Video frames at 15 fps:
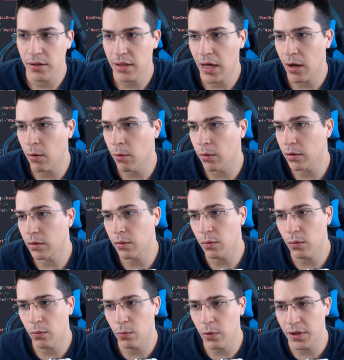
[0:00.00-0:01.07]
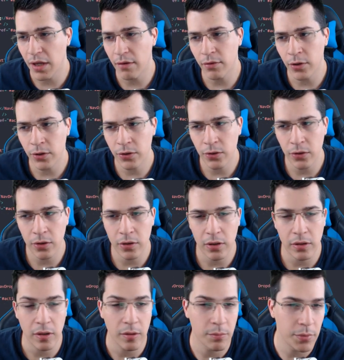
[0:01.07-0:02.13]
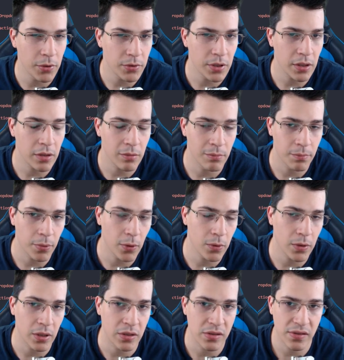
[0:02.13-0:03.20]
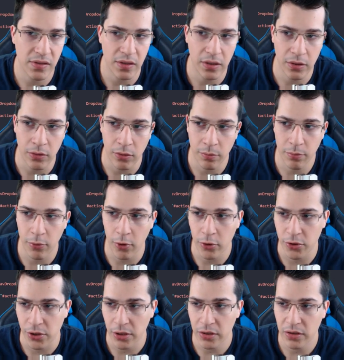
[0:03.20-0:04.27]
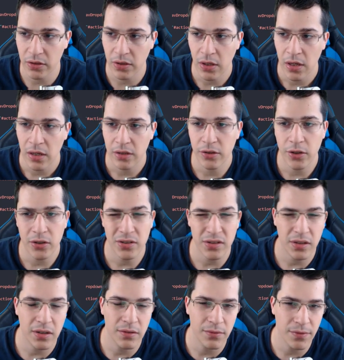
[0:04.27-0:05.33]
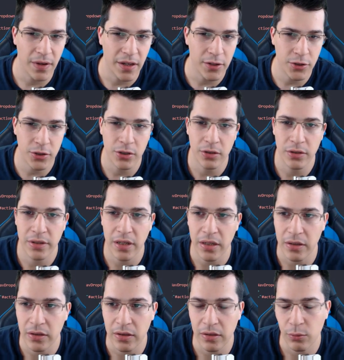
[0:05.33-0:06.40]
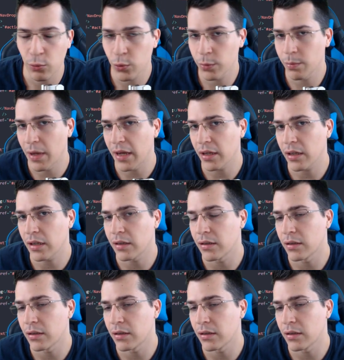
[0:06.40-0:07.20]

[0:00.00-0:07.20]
Now Whenever you're uh, building components in your project, there's a convention that would make